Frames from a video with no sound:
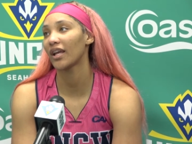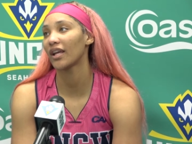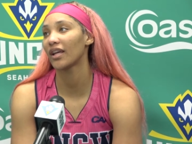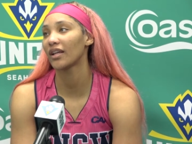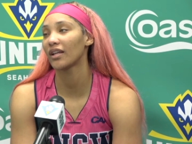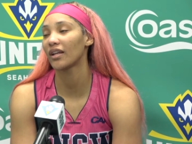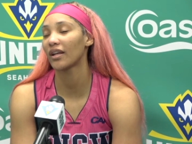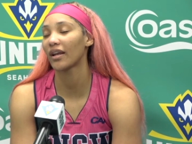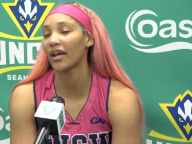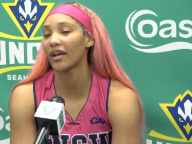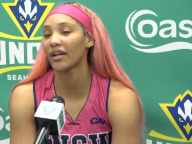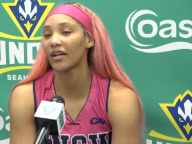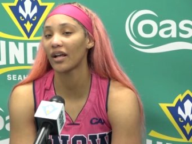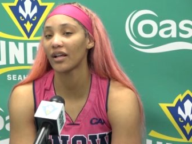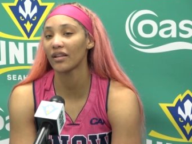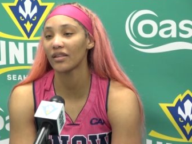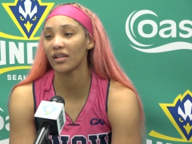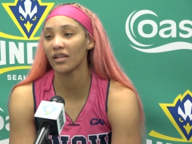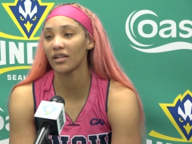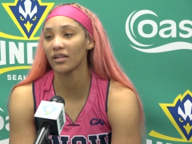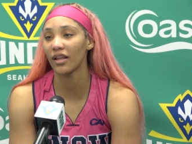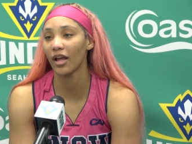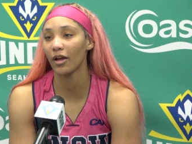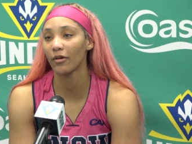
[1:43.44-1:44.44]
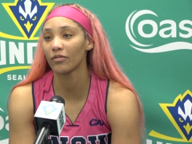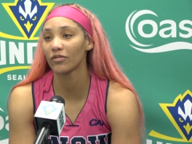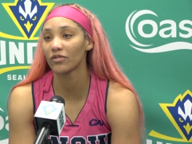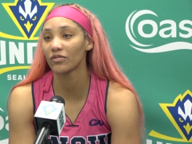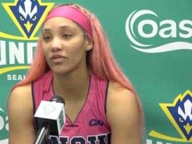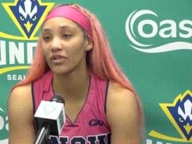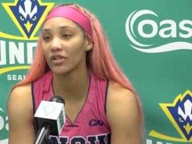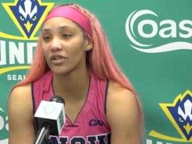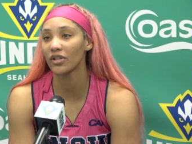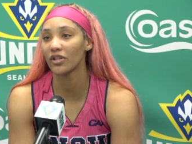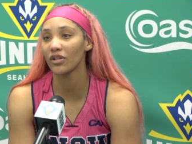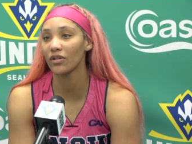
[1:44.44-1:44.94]
and, and I think that was
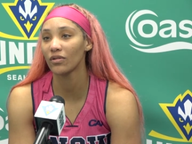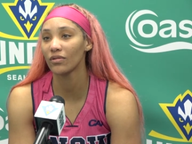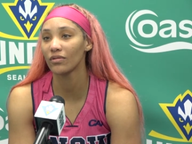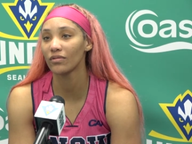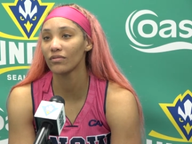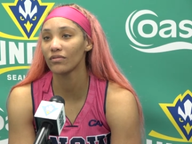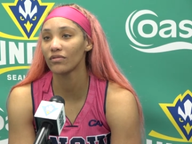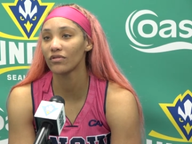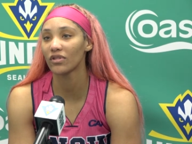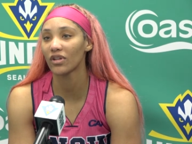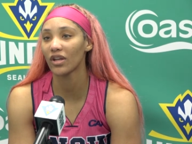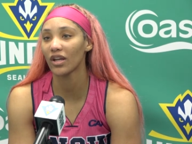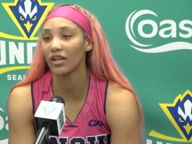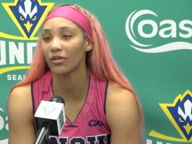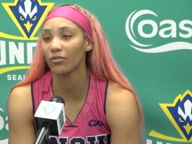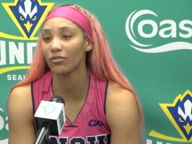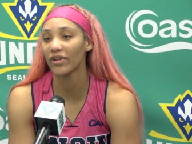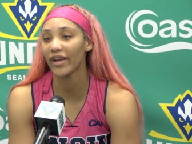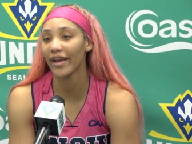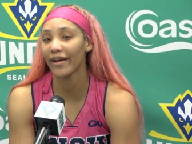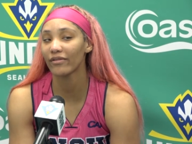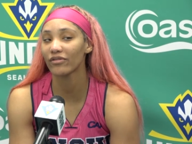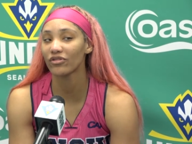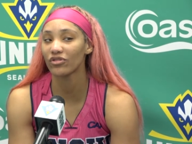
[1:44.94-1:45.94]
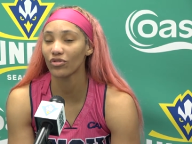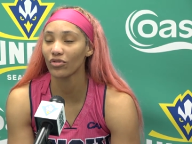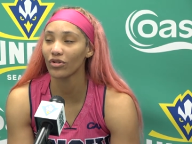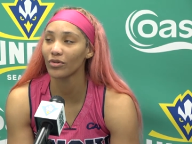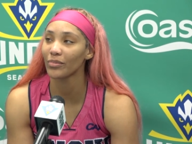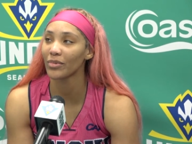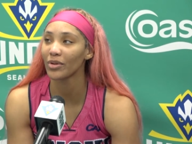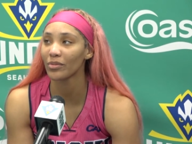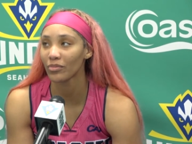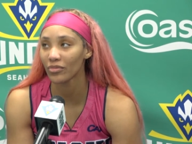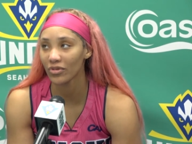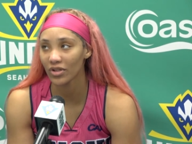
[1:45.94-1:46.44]
really huge. And we have short
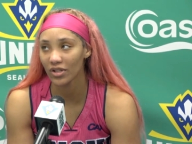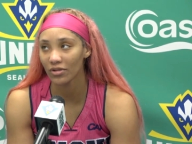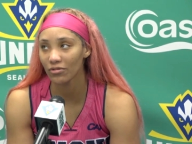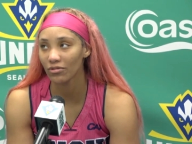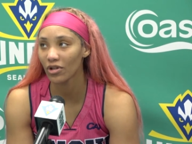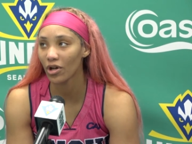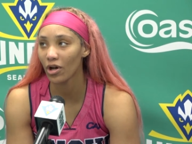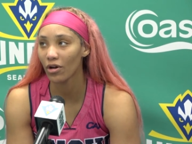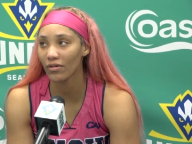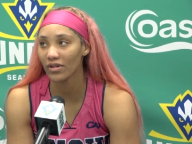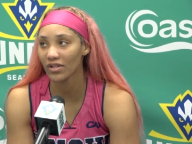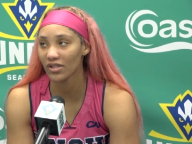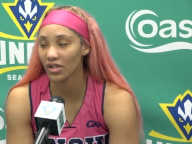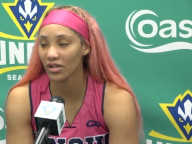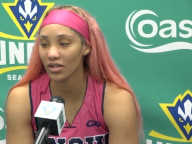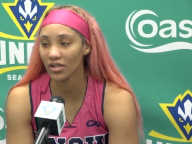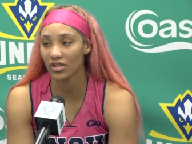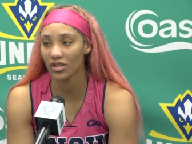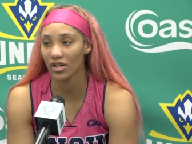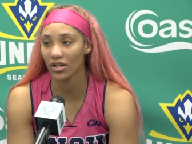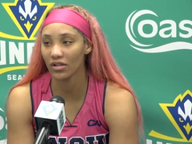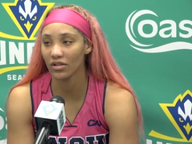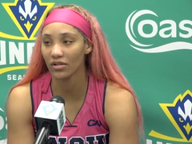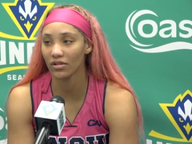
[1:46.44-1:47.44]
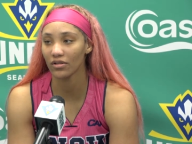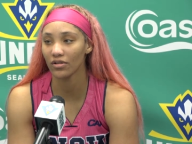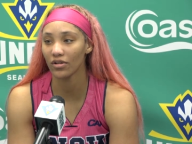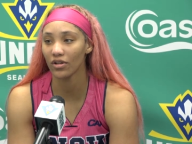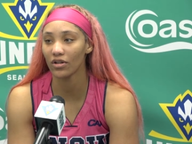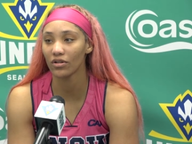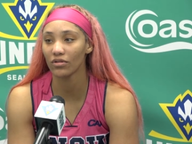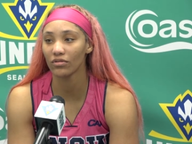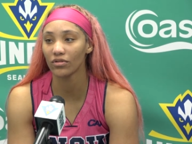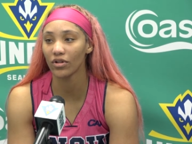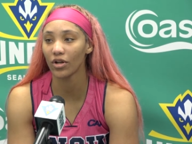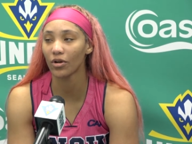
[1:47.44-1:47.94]
memory. We always tell each other, you
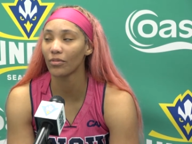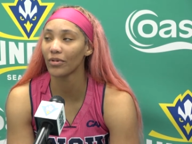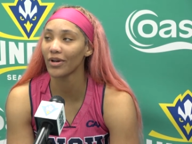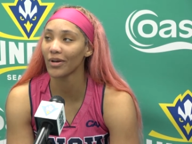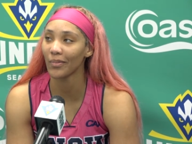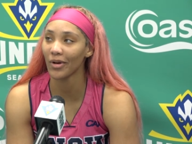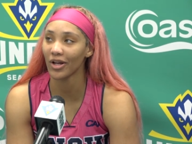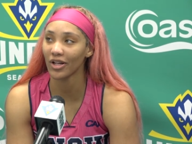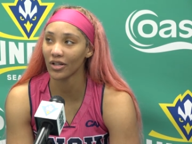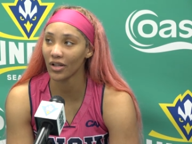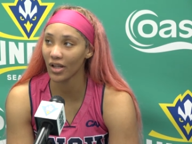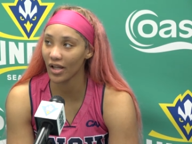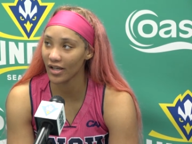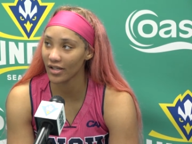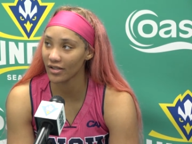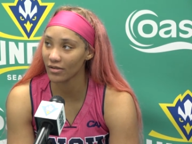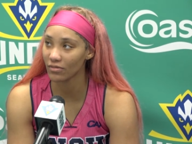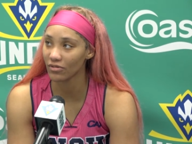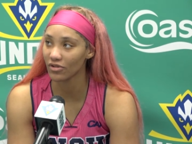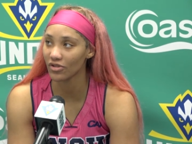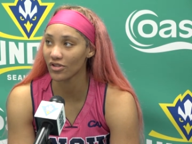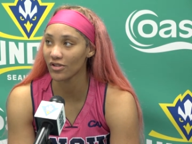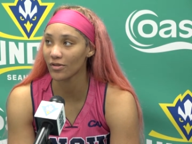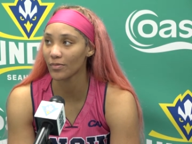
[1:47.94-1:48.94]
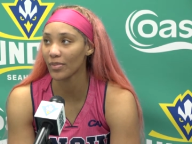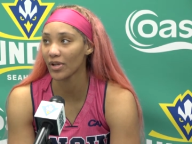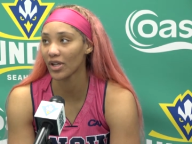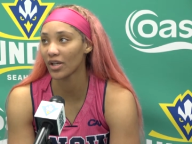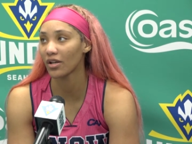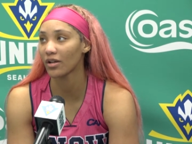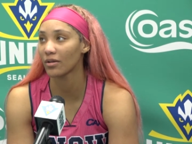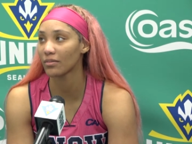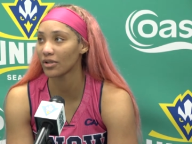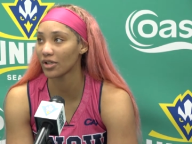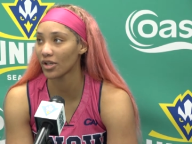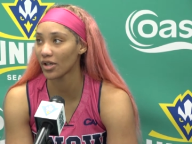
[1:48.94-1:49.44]
know, don't worry about the last one, just pick
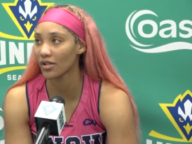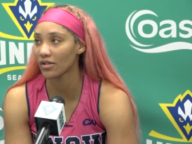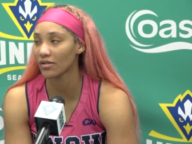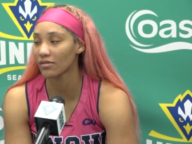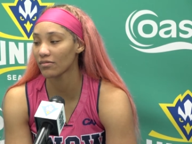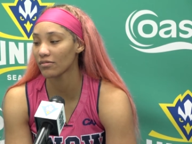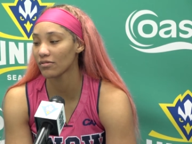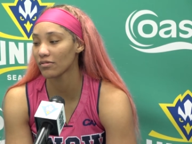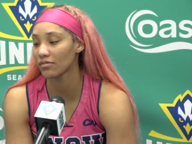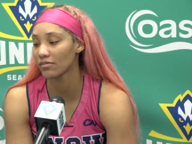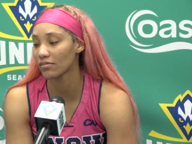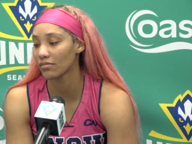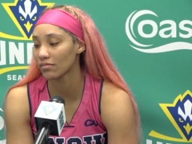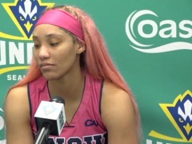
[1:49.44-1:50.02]
up the next one.